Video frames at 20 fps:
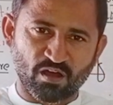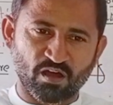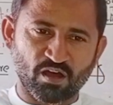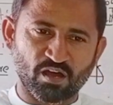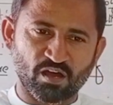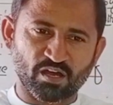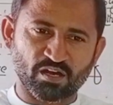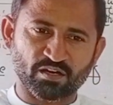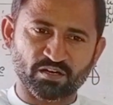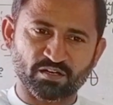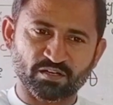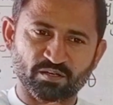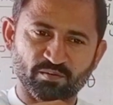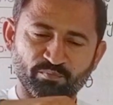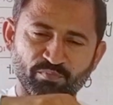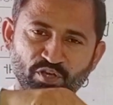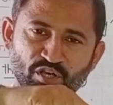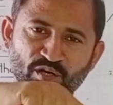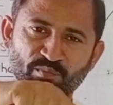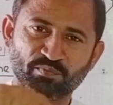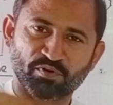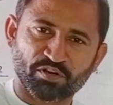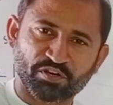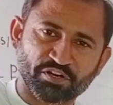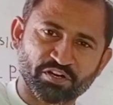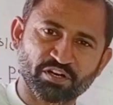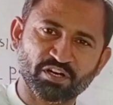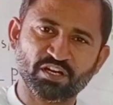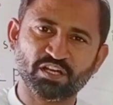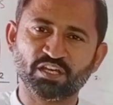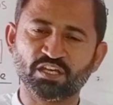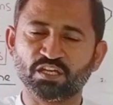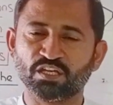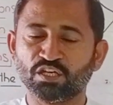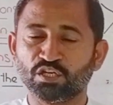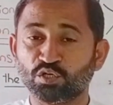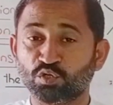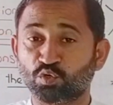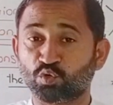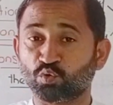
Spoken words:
or become curly